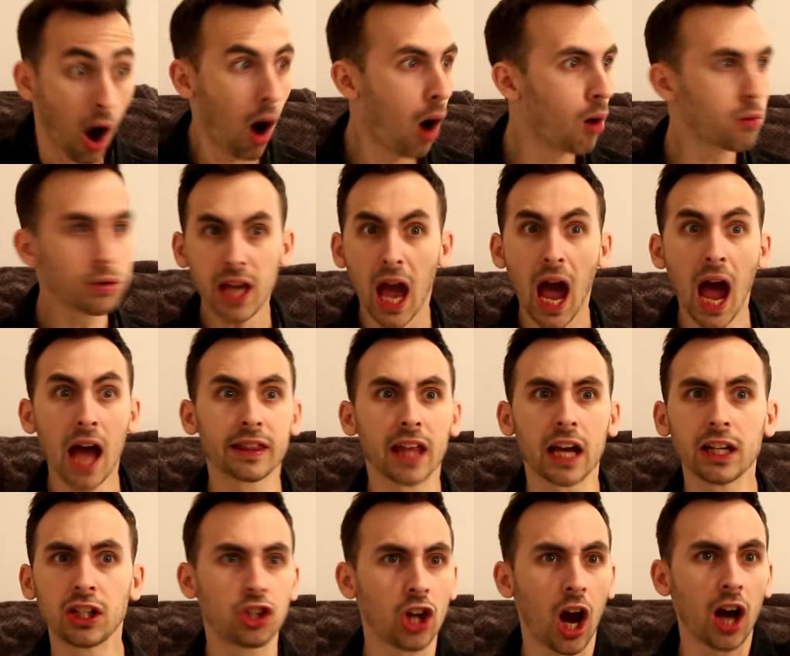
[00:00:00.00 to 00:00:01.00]
Oh yeah,
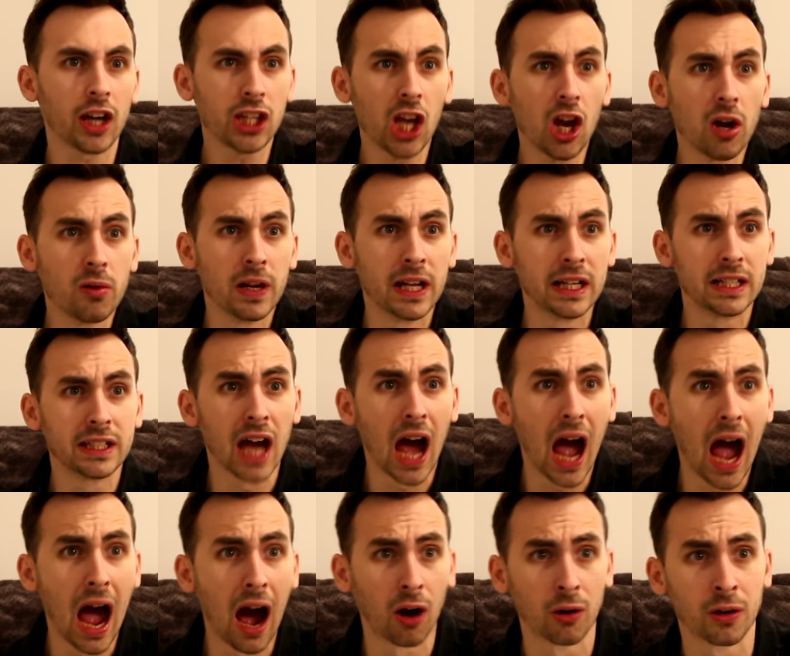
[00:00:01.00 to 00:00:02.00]
they shut unit
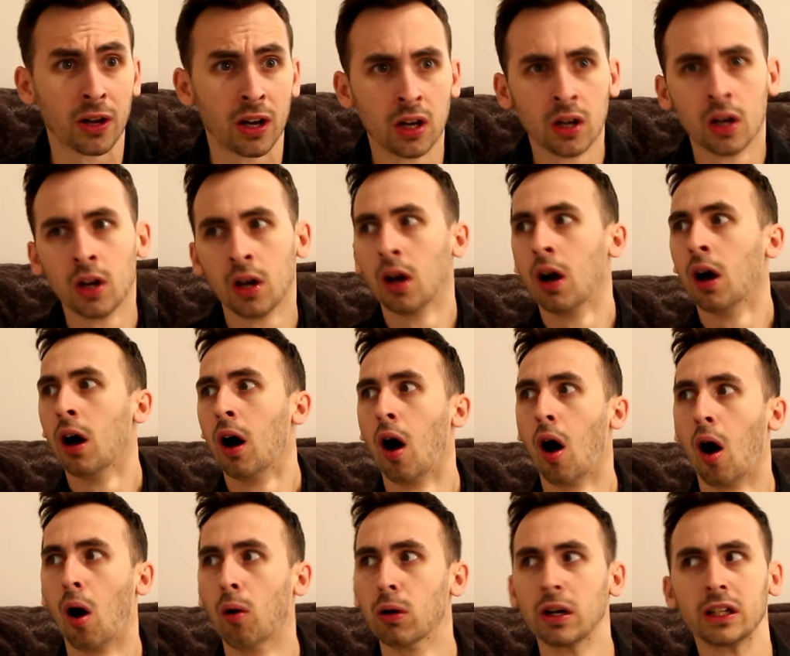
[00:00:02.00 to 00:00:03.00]
down!
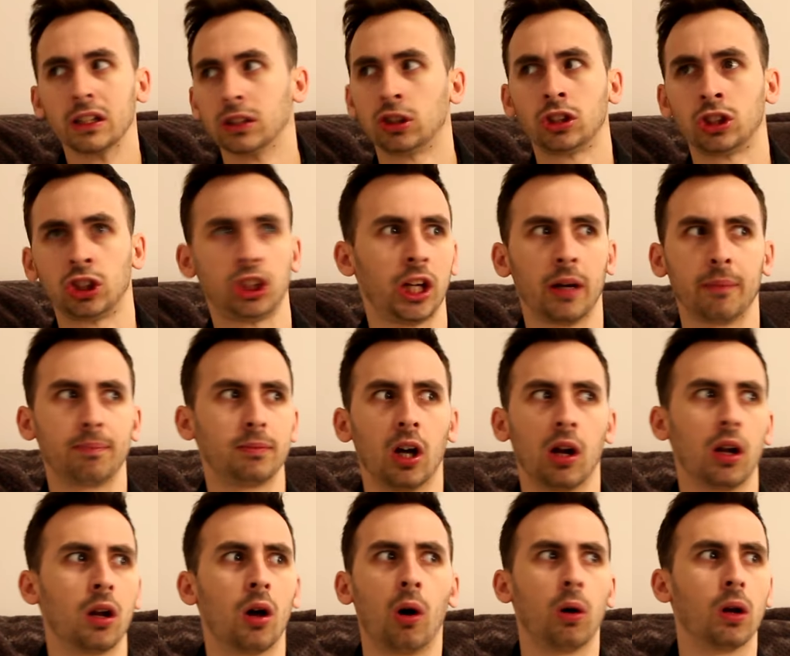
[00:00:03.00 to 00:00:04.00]
Oh, it's
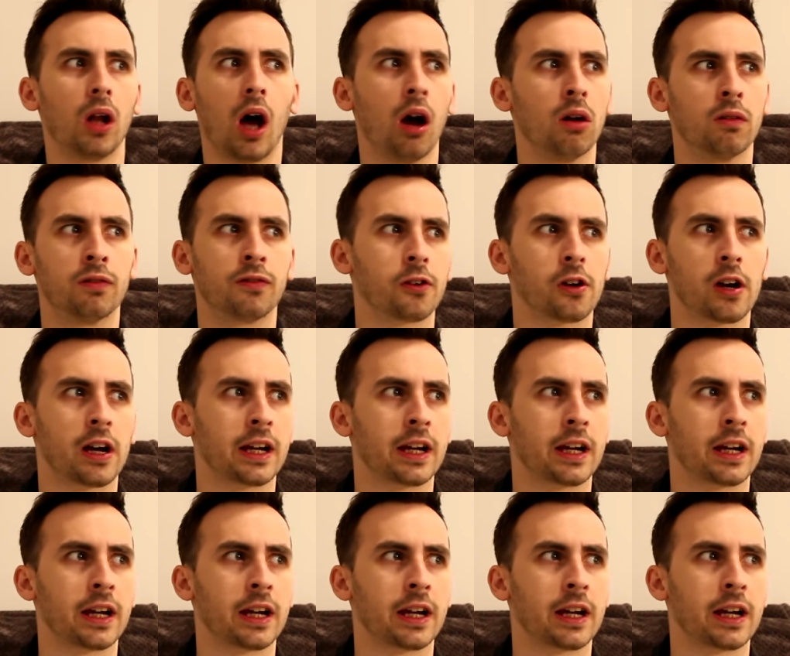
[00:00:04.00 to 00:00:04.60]
Chibnall all over